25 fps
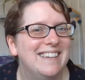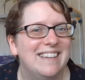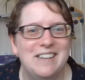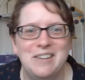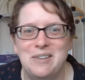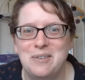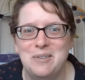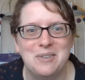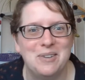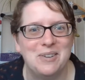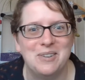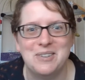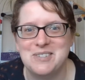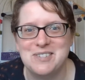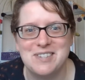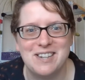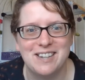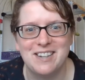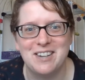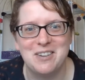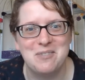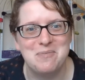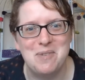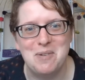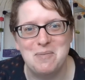Oh gosh,
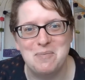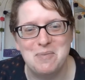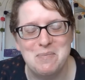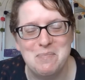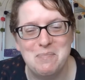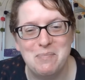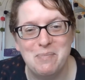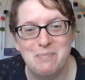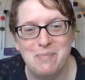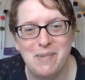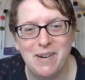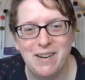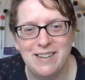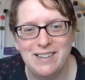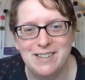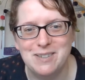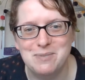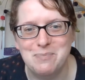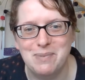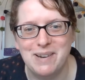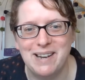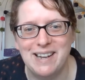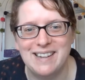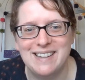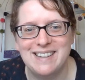I can't remember. Mind
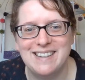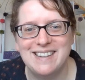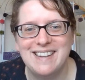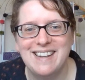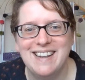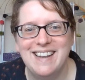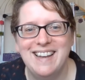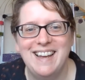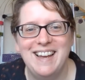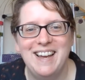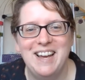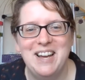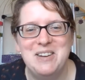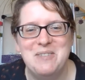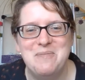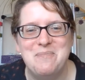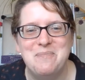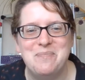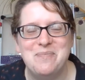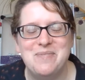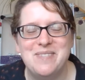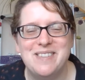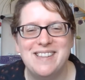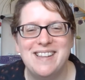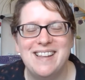blank.
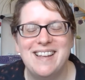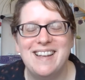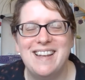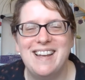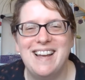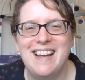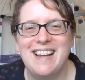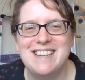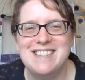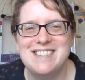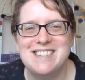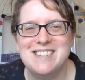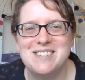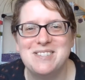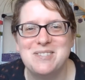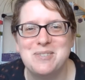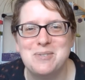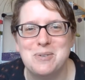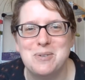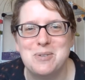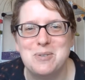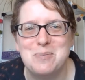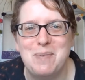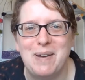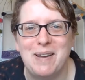Angela
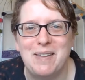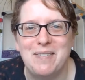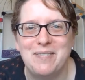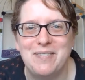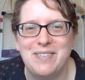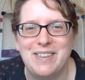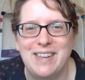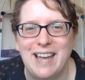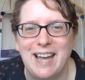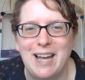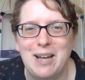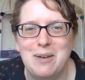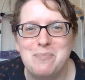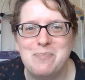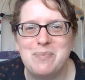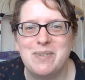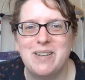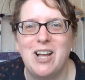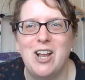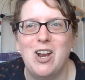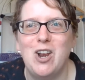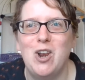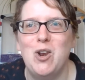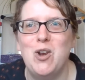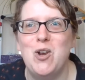talks about the app
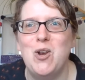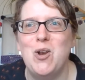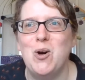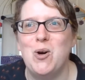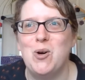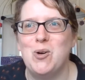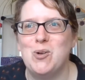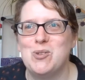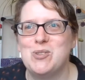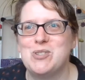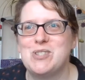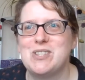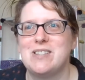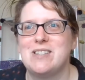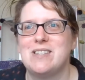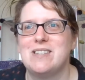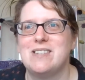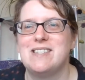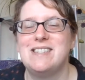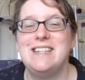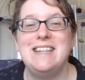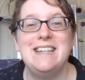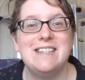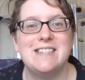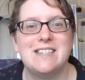a lot.
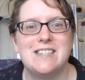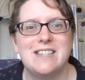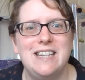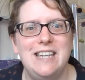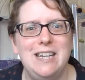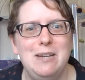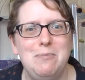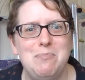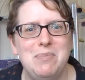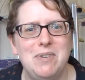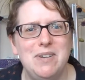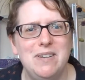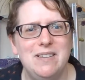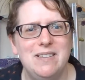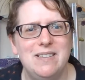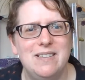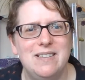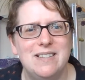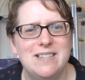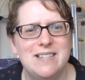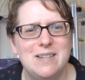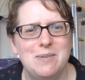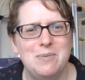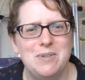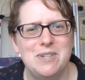Stitch Keeper?
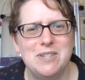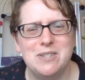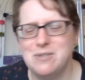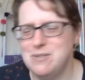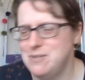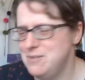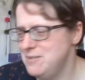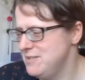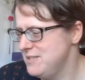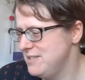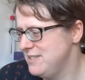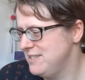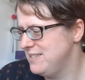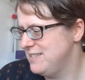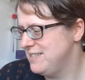Is that what it's called?